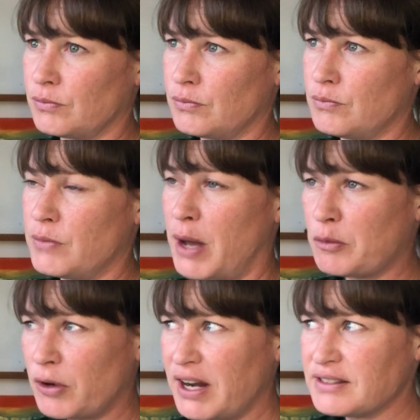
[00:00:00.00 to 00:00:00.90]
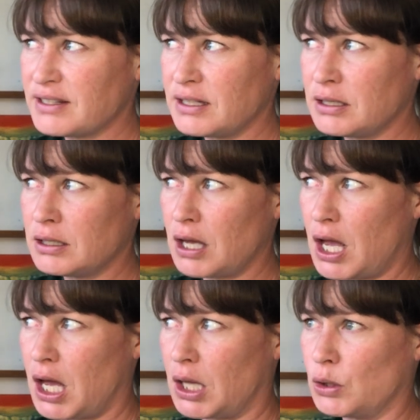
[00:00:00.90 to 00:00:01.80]
memorizing
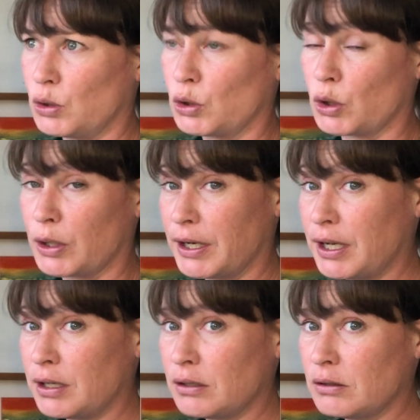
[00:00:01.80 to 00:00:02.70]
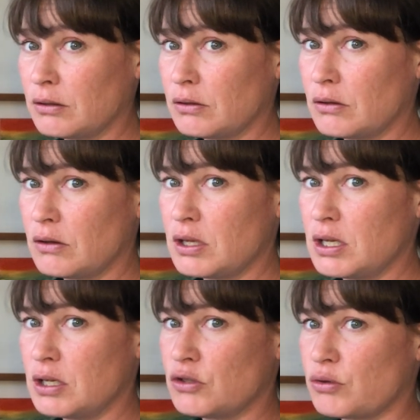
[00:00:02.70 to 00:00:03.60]
and learning
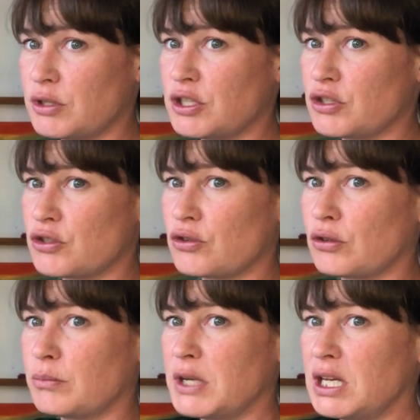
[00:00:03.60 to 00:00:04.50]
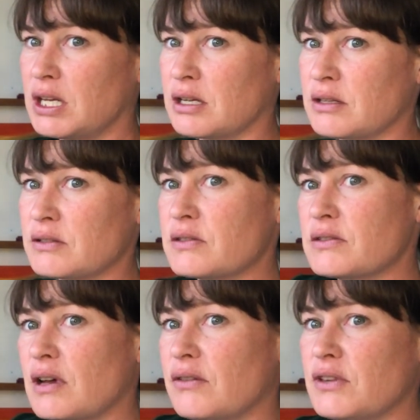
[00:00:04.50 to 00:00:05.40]
the traditional meanings
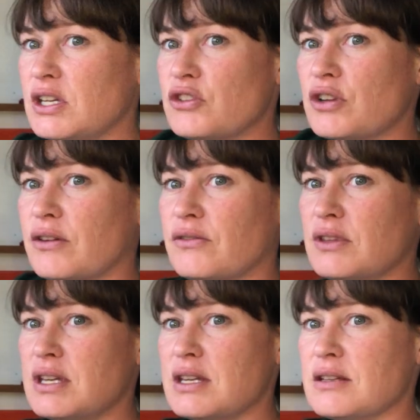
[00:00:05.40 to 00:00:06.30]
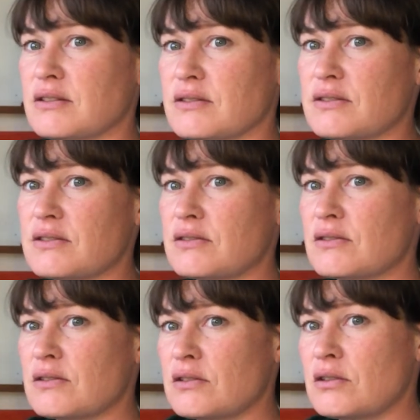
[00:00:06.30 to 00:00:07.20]
of each of these
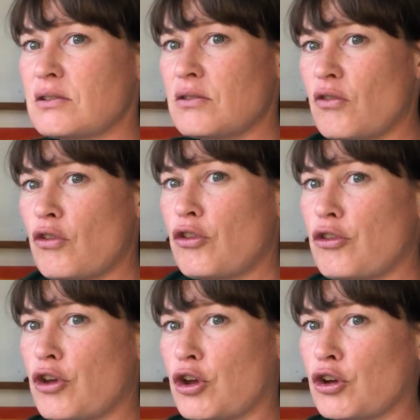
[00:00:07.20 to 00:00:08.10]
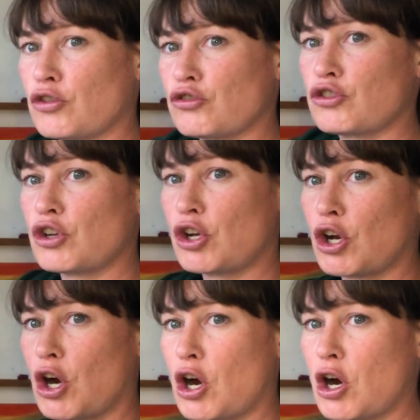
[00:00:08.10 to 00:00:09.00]
things here.